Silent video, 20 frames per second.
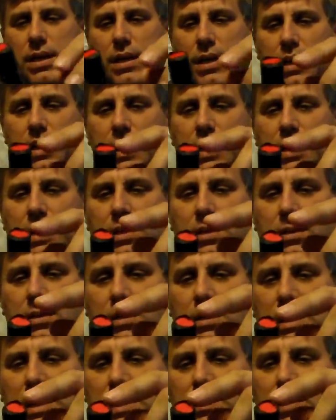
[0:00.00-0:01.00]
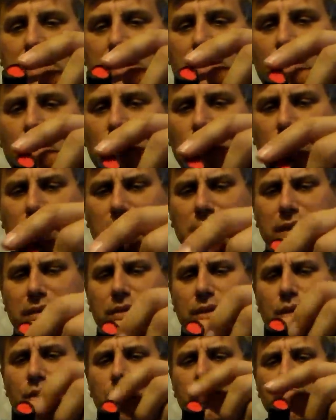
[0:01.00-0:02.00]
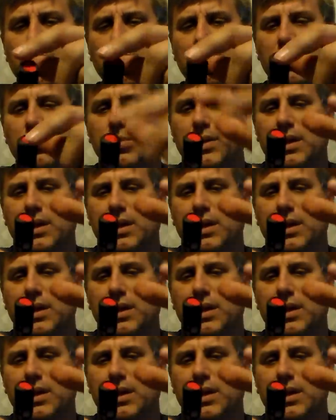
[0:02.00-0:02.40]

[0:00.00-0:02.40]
and leave it hold, leave it over a little